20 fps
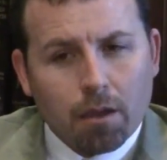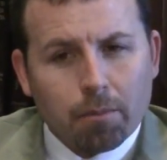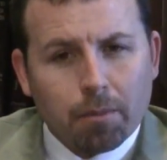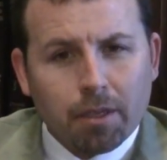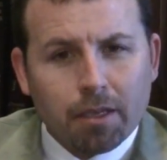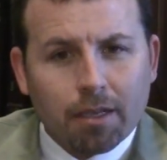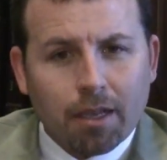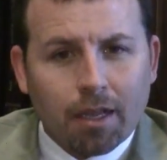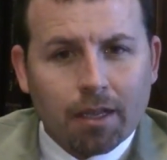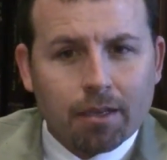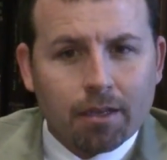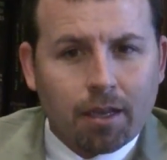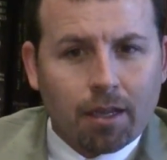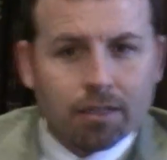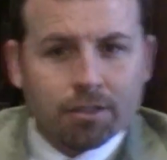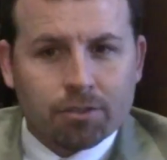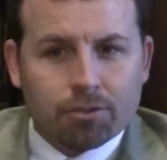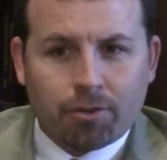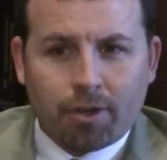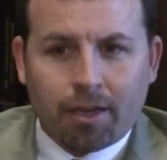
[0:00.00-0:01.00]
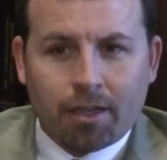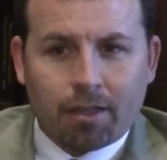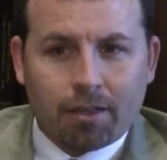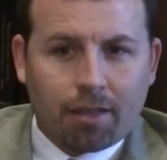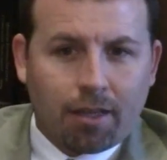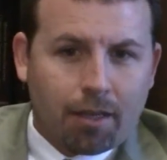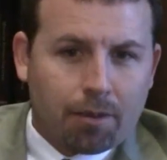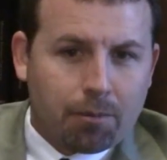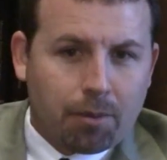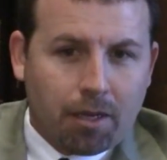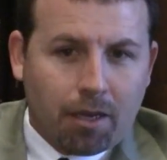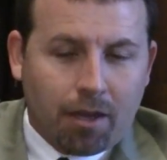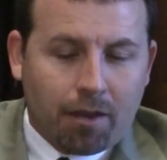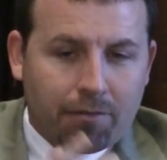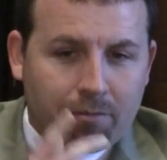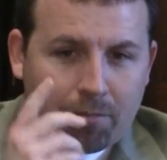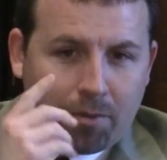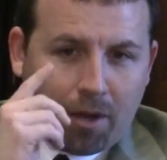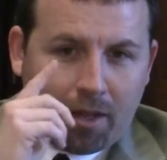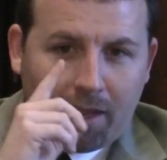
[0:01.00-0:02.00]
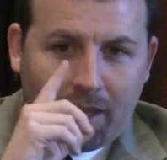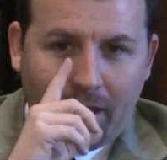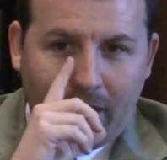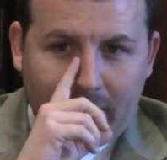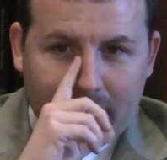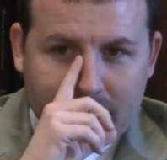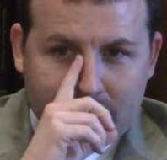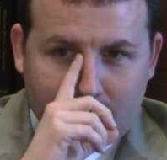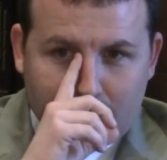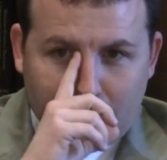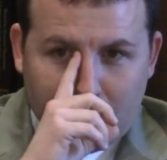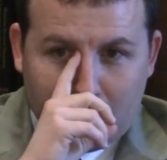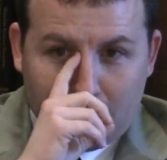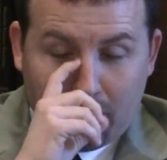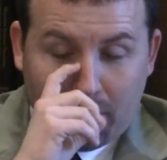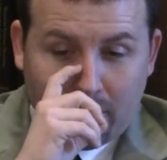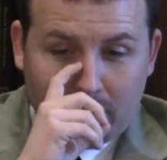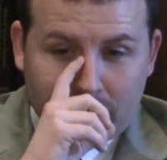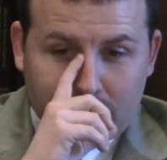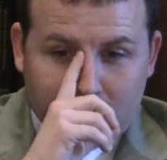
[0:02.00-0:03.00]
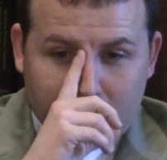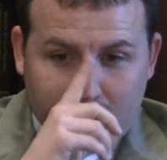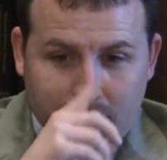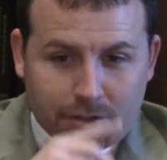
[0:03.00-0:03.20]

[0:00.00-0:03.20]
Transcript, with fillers: I mean, not directly. I mean, I've probably had some emails.